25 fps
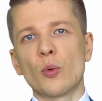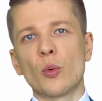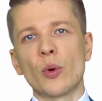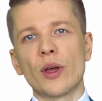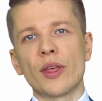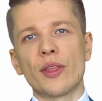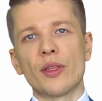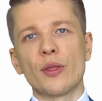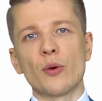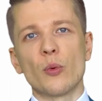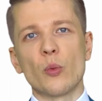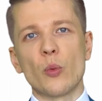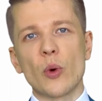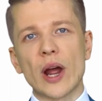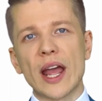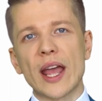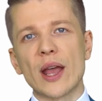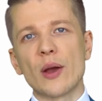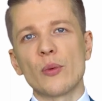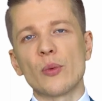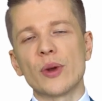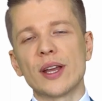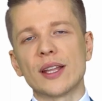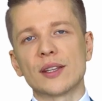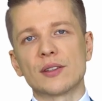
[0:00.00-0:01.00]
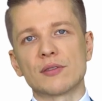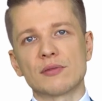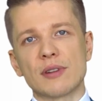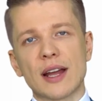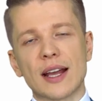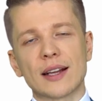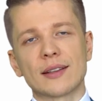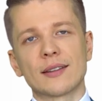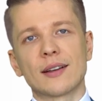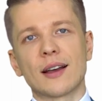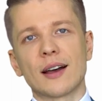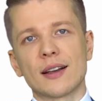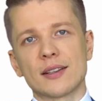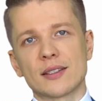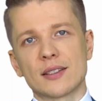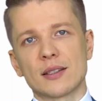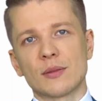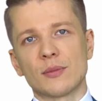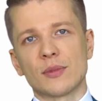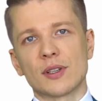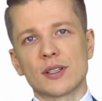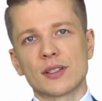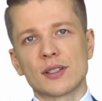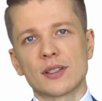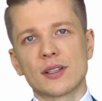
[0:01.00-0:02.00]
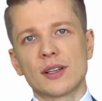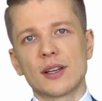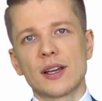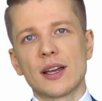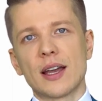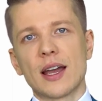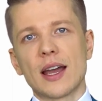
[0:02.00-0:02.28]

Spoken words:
with the way we attract customers.